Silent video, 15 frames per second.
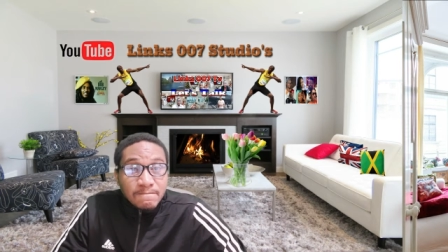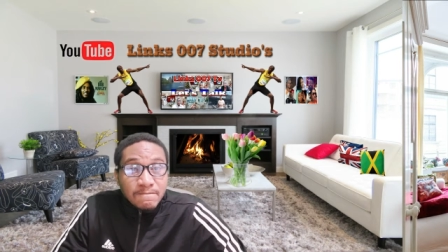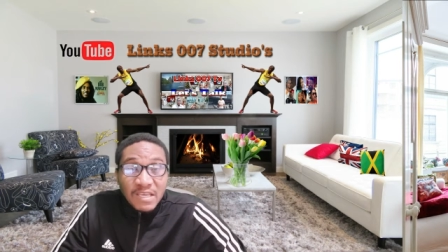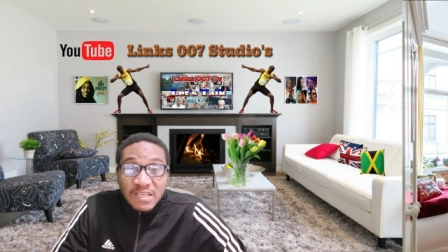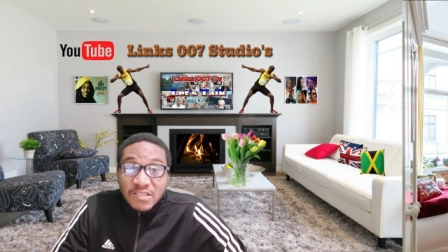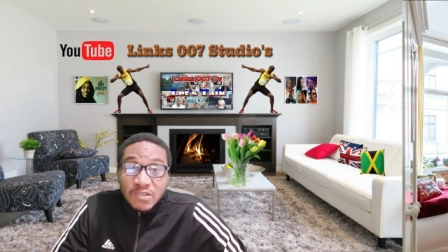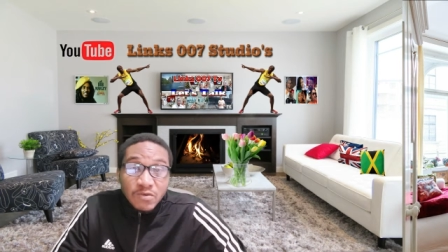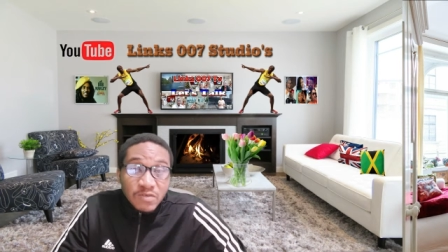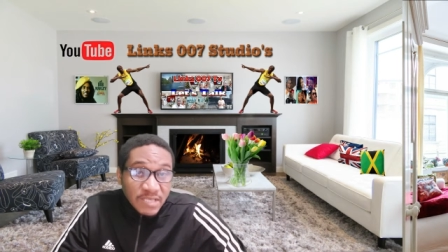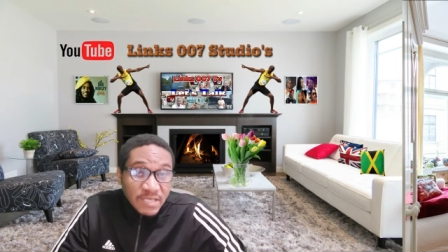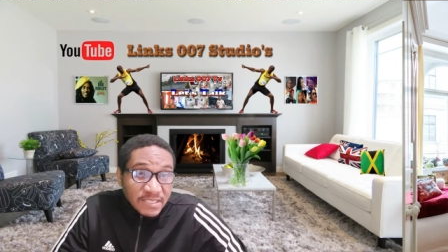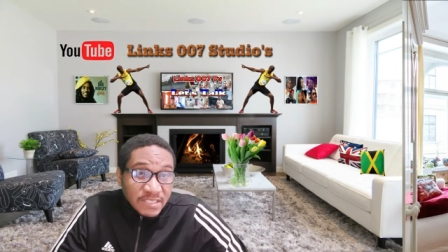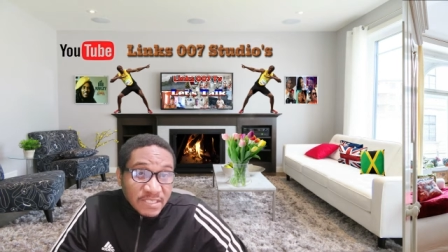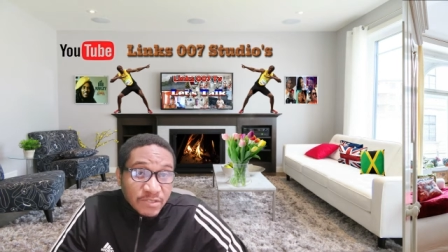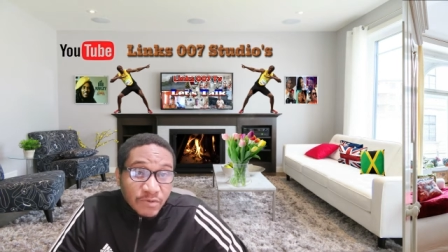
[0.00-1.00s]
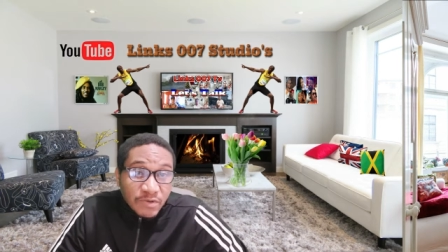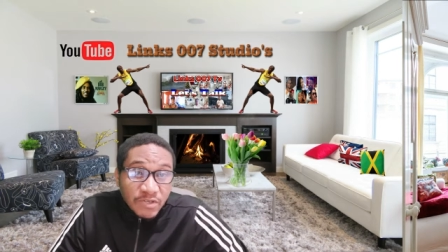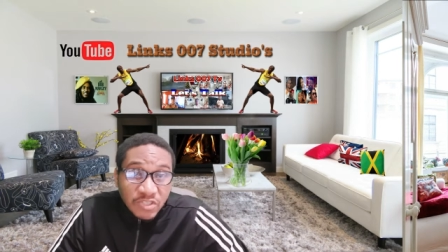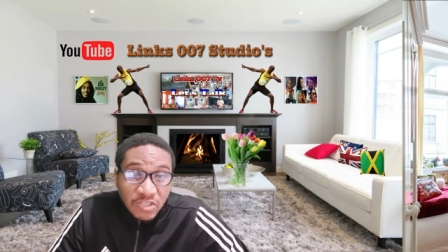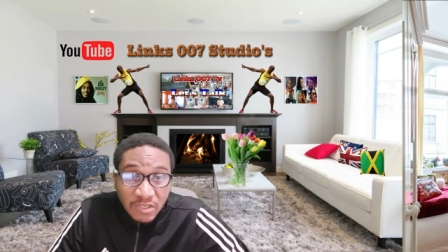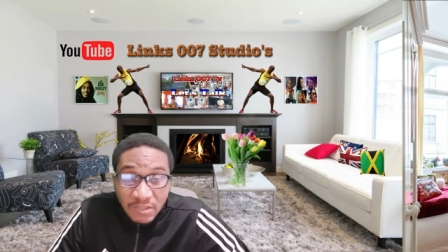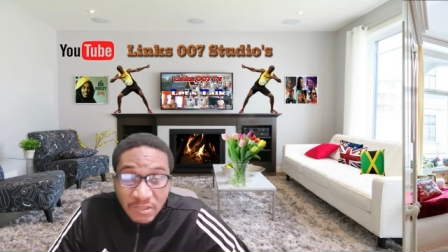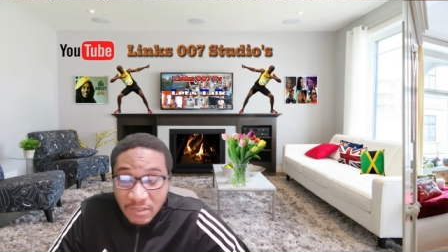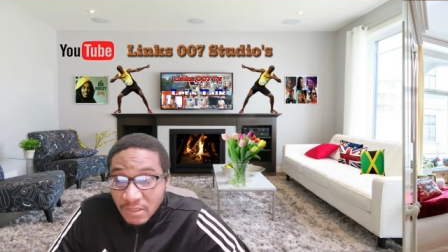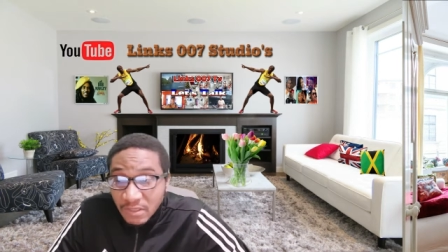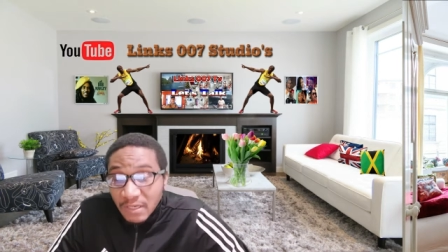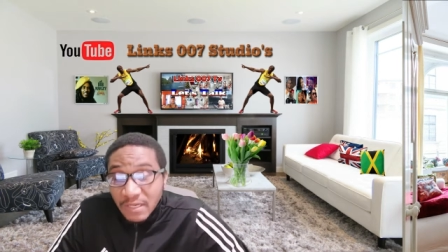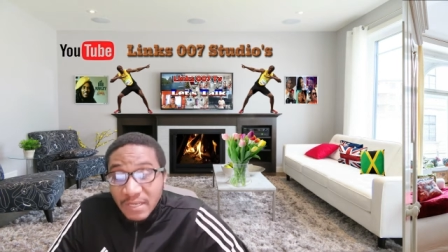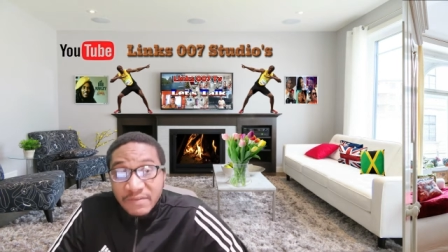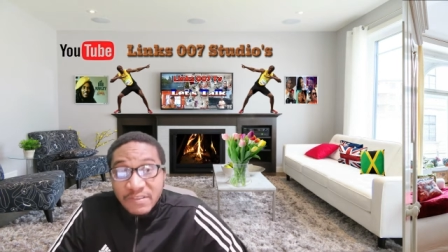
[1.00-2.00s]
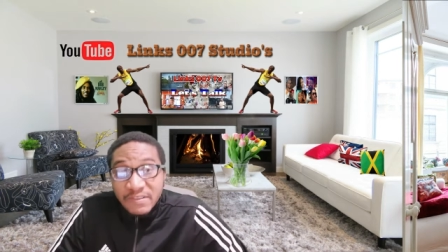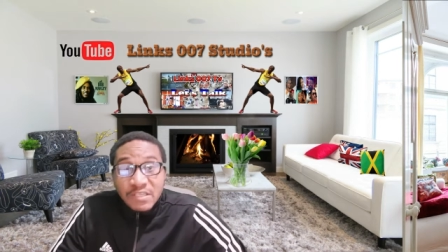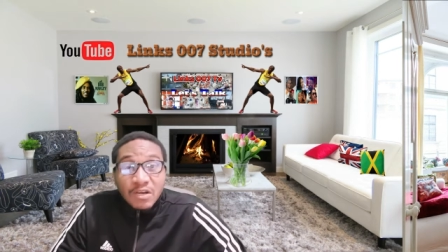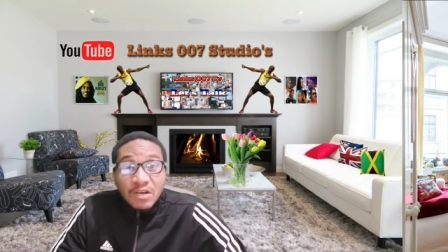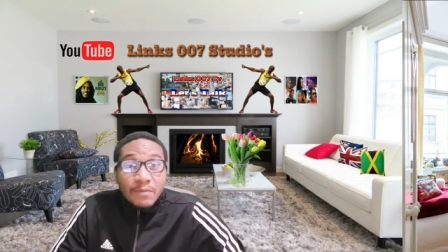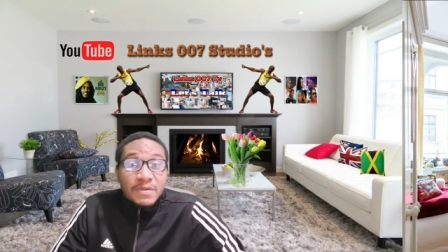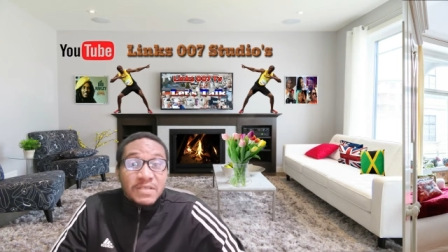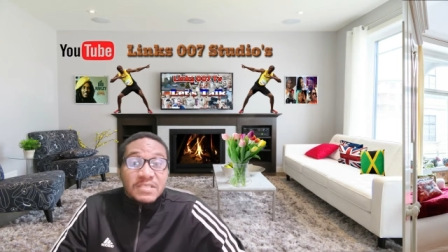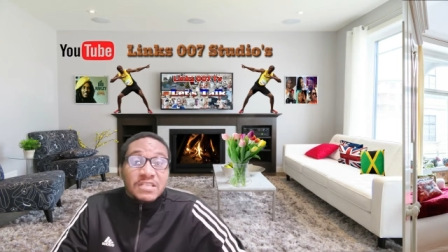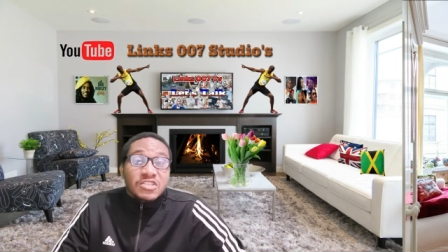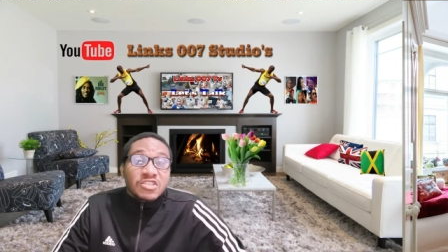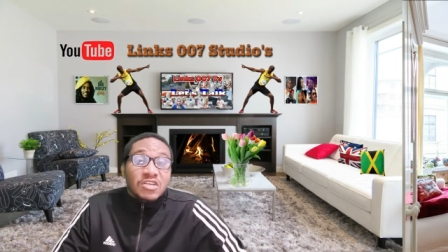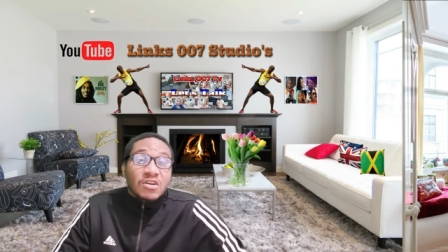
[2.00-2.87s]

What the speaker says: So sad situation. Leave it in the comment section.